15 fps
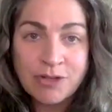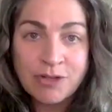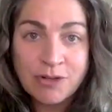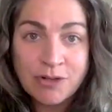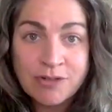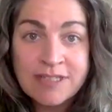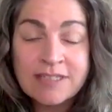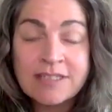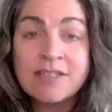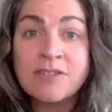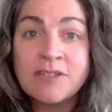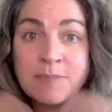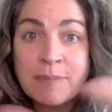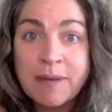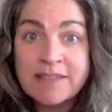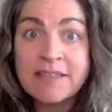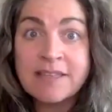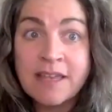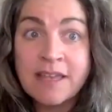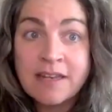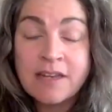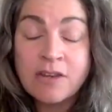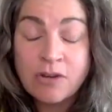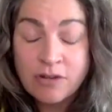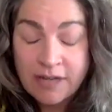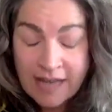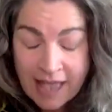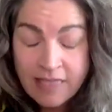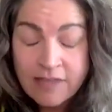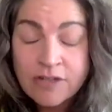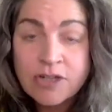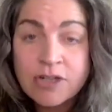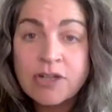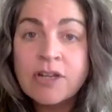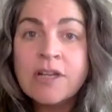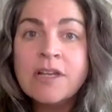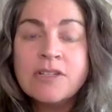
your space and then your calendar.